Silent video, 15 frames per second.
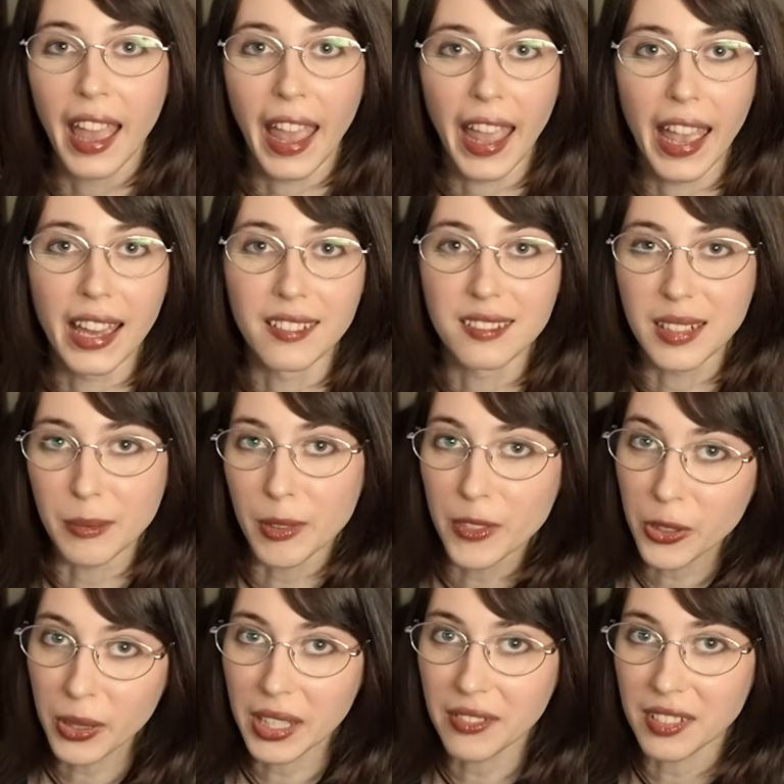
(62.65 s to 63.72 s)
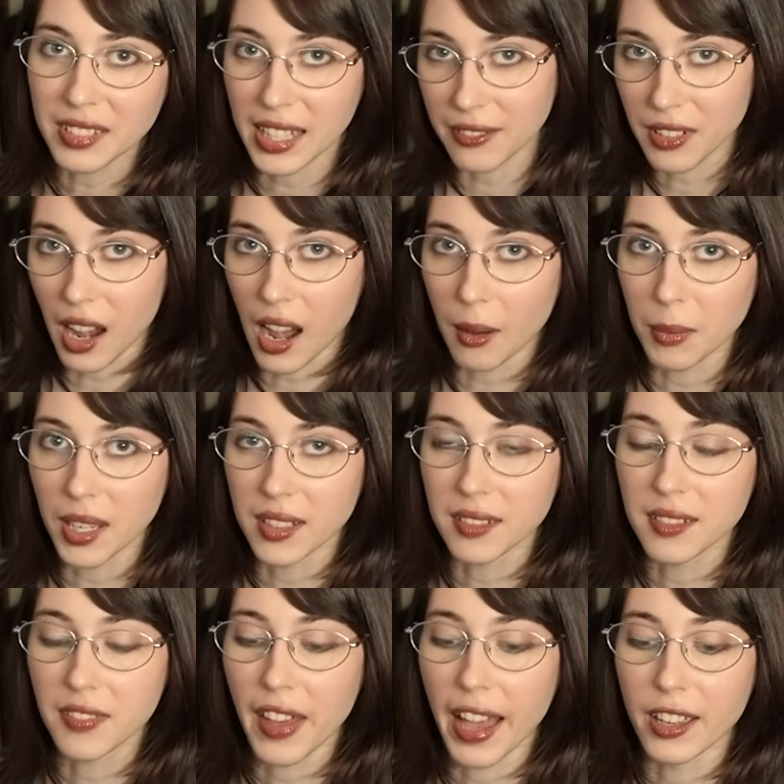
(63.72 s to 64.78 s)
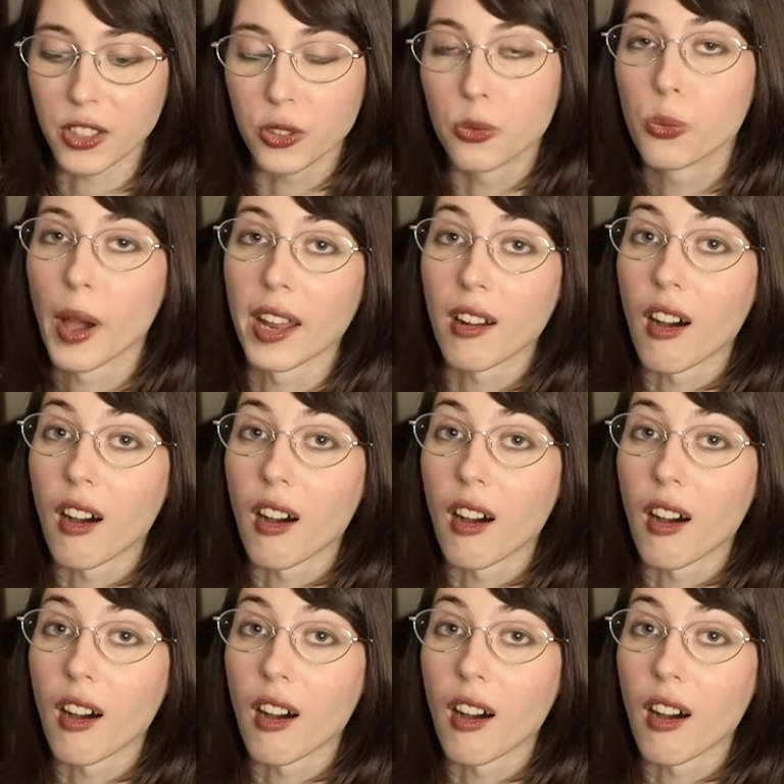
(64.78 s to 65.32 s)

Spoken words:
And some of you even left comments that you went